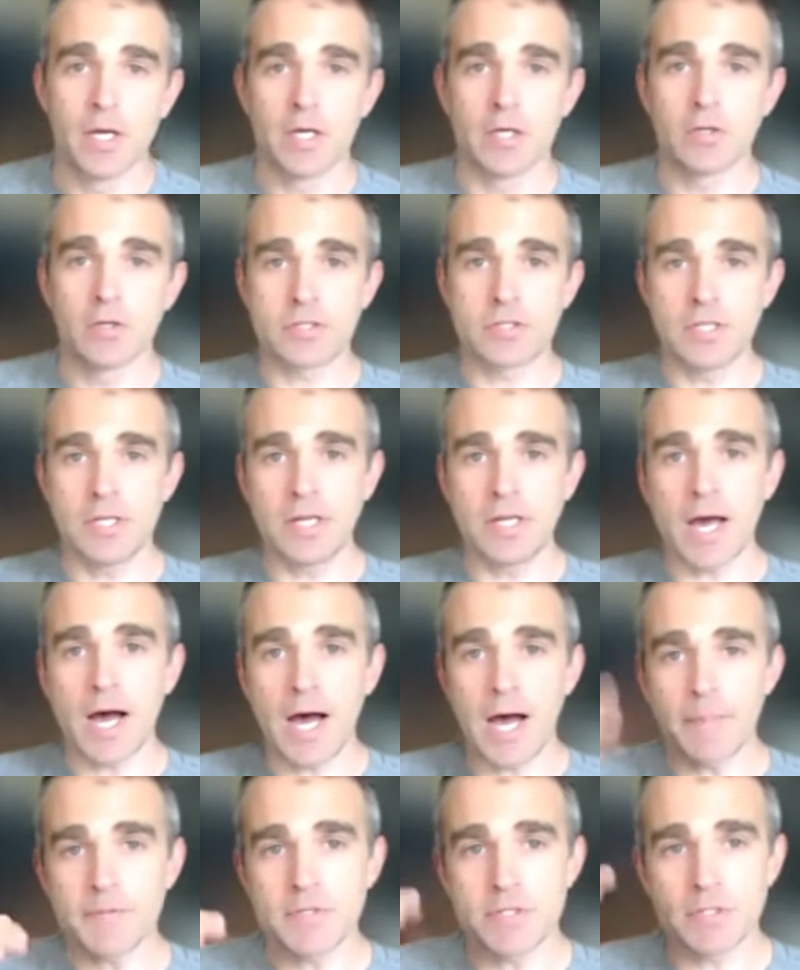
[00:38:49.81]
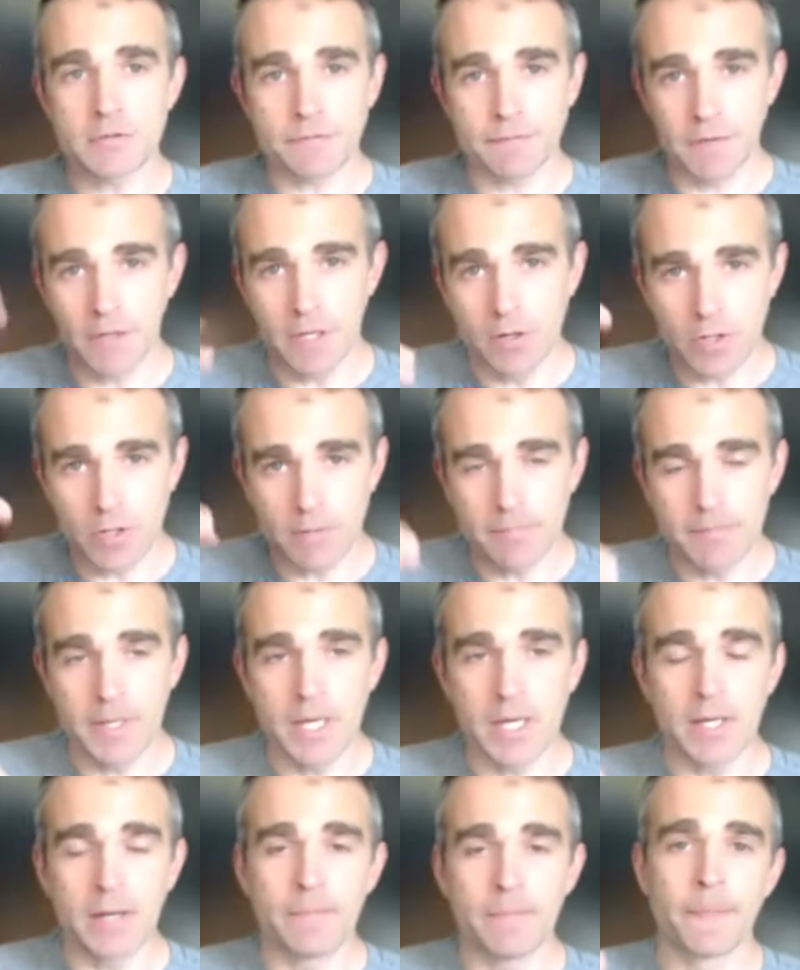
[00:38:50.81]
you'll see options flow come
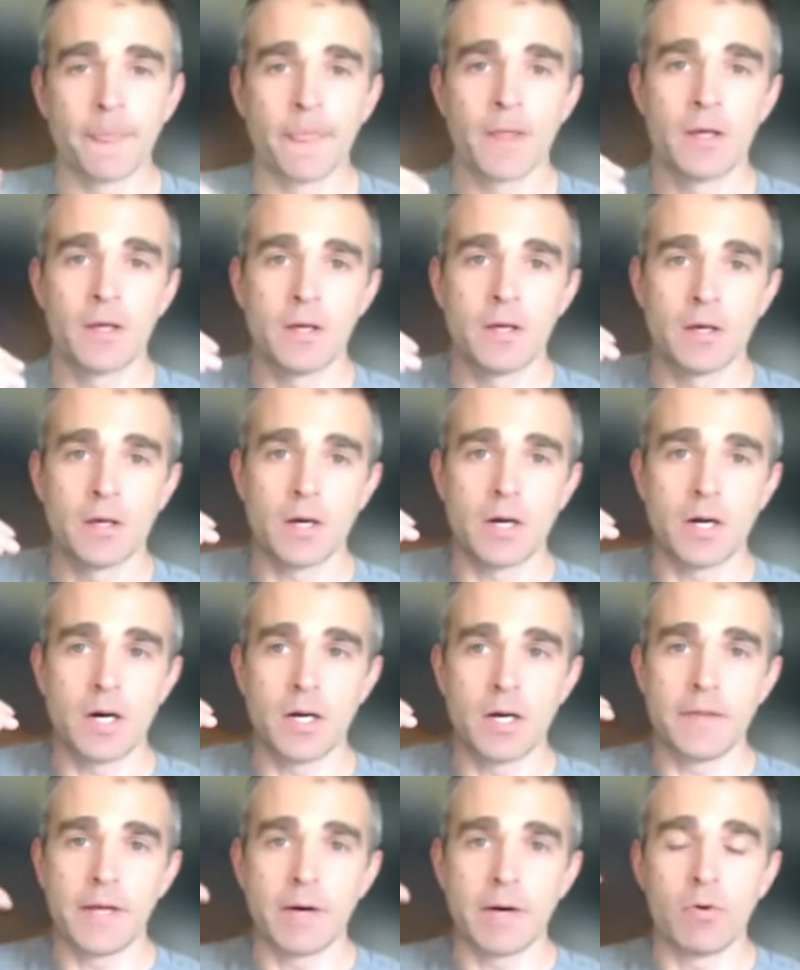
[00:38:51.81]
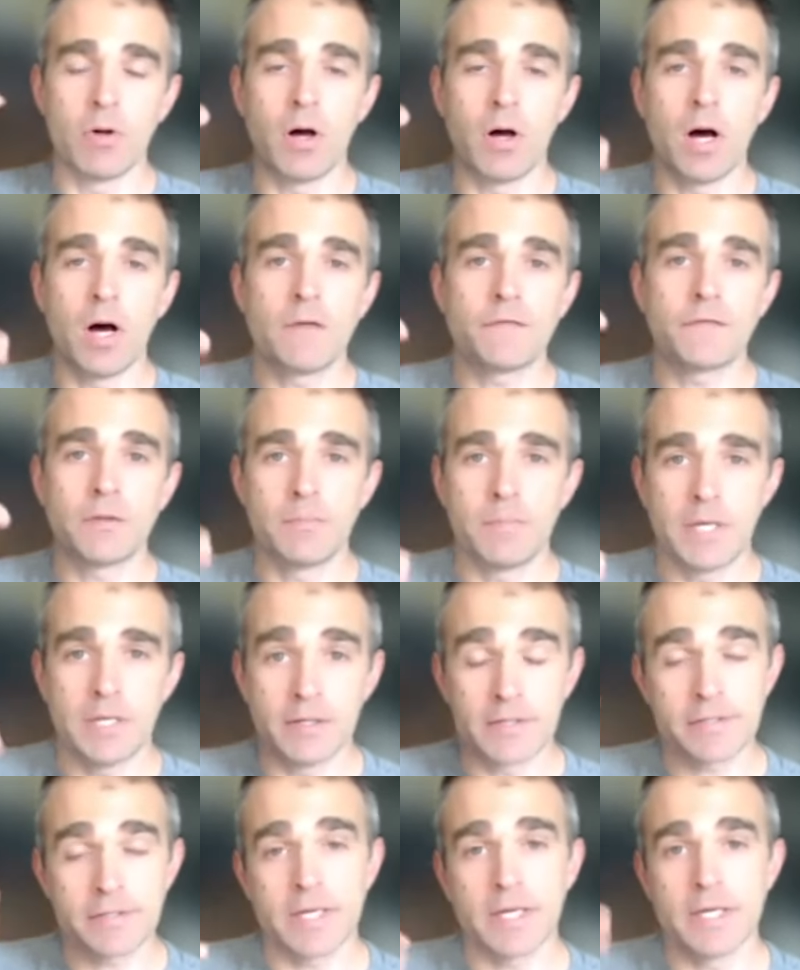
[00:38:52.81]
in that will often be,
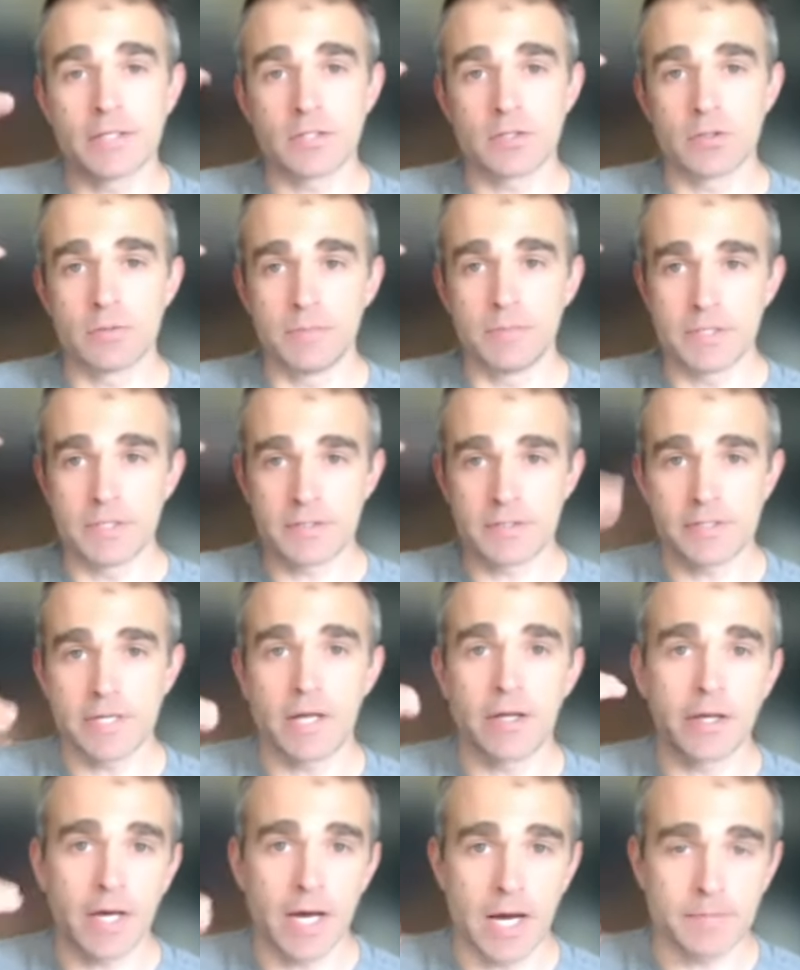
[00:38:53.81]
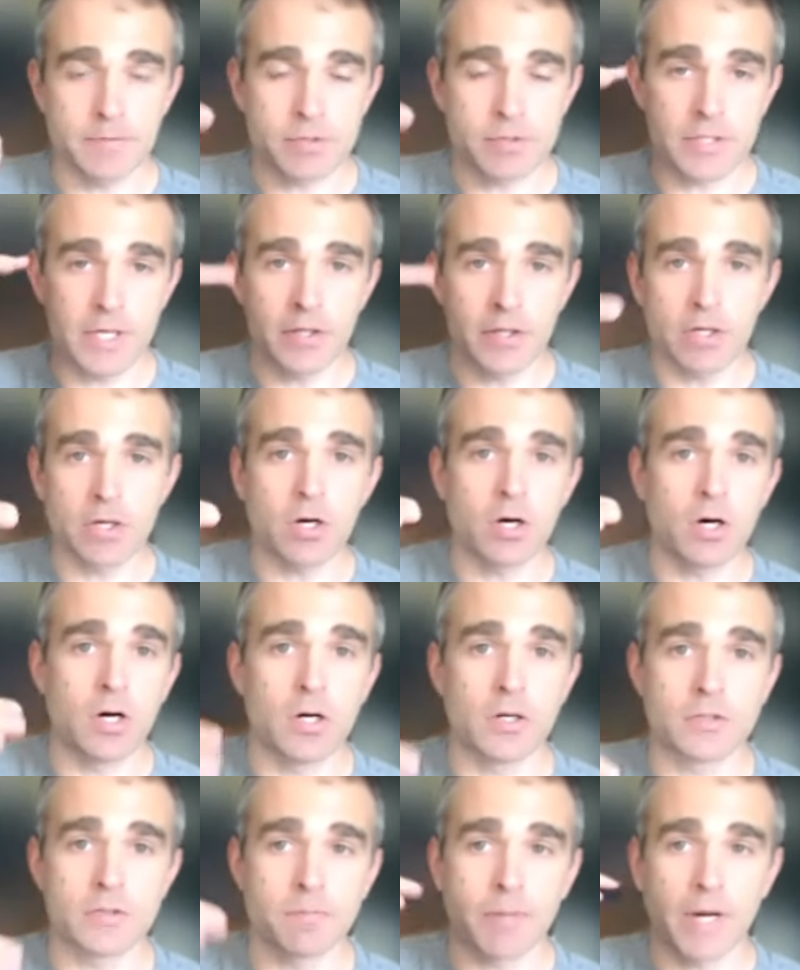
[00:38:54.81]
in this case, it'll be selling options, selling
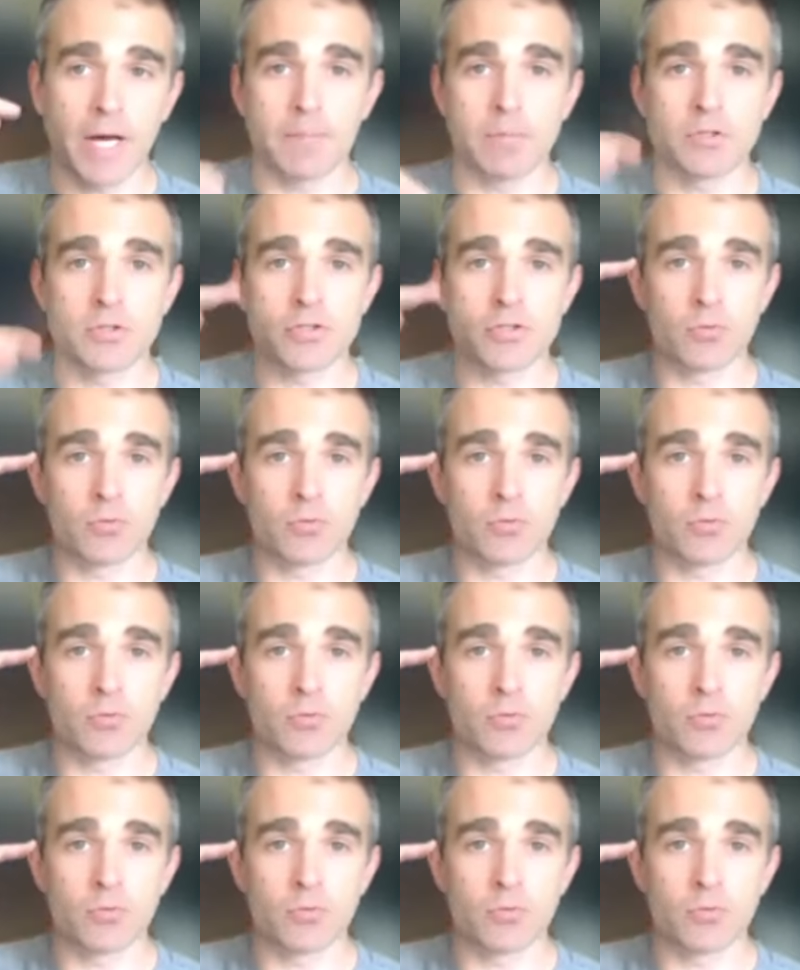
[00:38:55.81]
calls and buying puts.